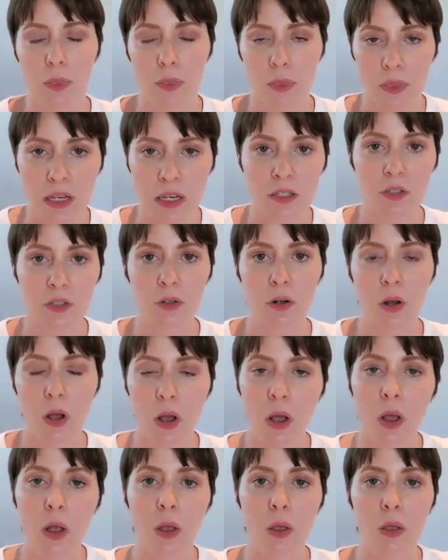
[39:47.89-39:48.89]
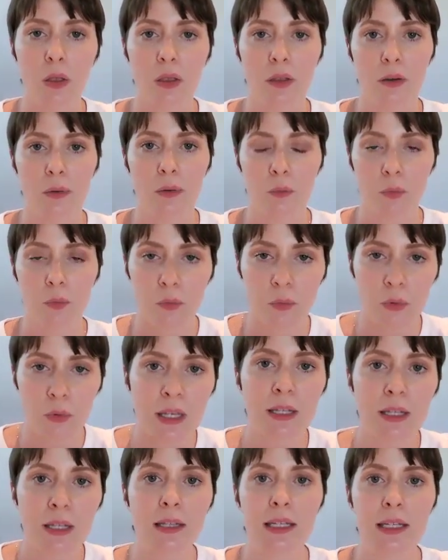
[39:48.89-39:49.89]
These are all
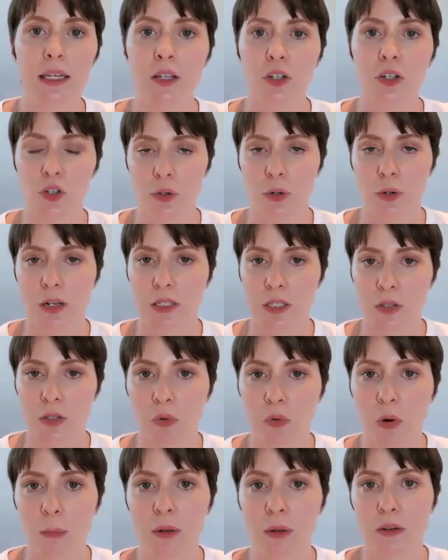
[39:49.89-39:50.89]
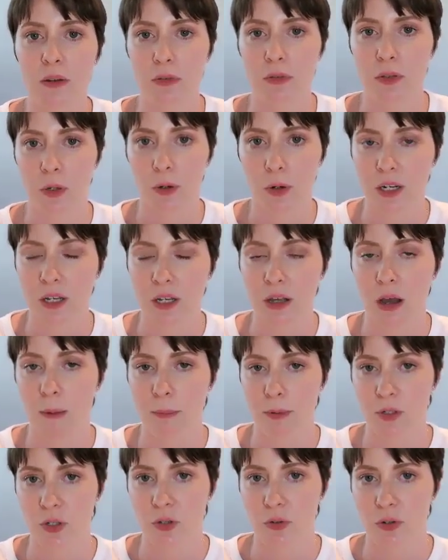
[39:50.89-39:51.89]
really transformative learning
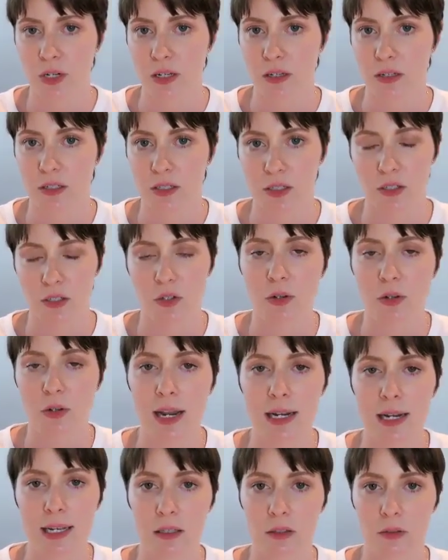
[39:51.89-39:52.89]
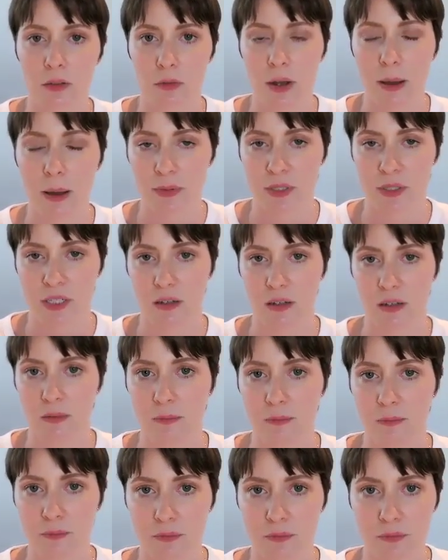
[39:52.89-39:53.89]
opportunities. You got to get the reps
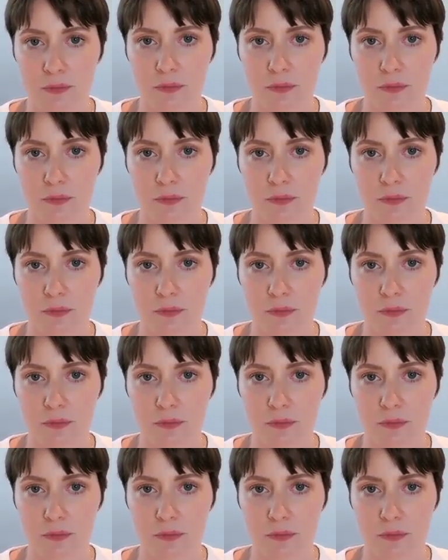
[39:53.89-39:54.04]
in